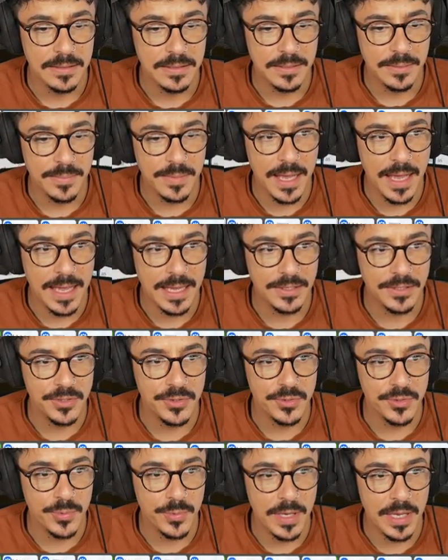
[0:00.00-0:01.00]
some
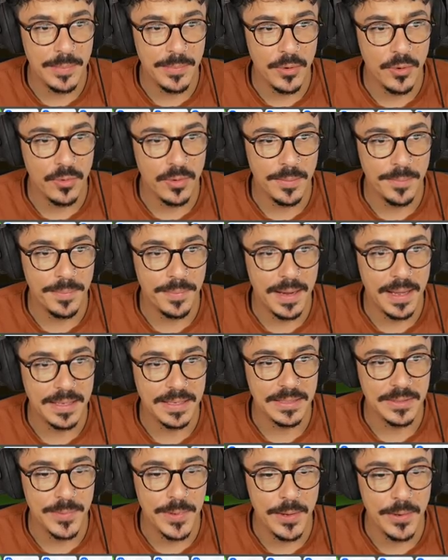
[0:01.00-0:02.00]
candles. We'll keep it all in black
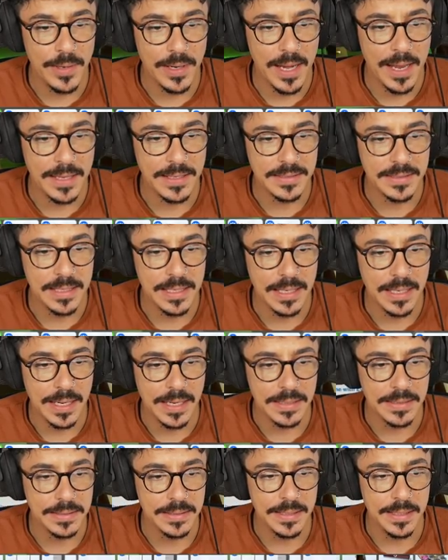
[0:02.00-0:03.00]
as well. Classy,
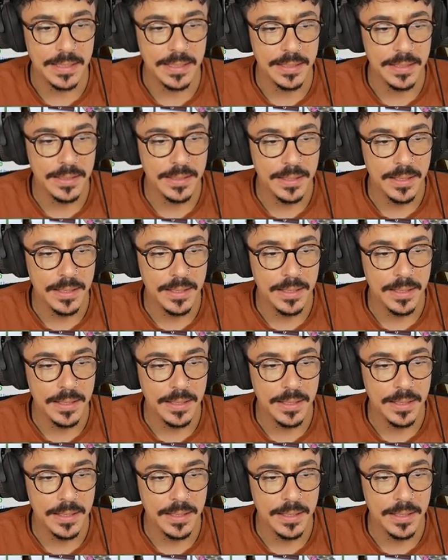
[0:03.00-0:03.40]
classy.